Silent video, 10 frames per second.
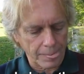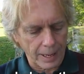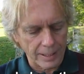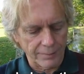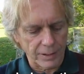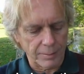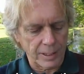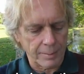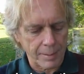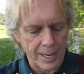I lived
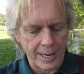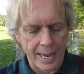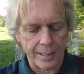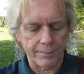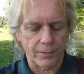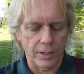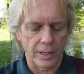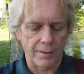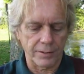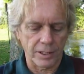in Manhattan for
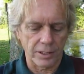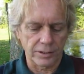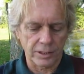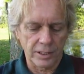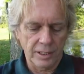11 years,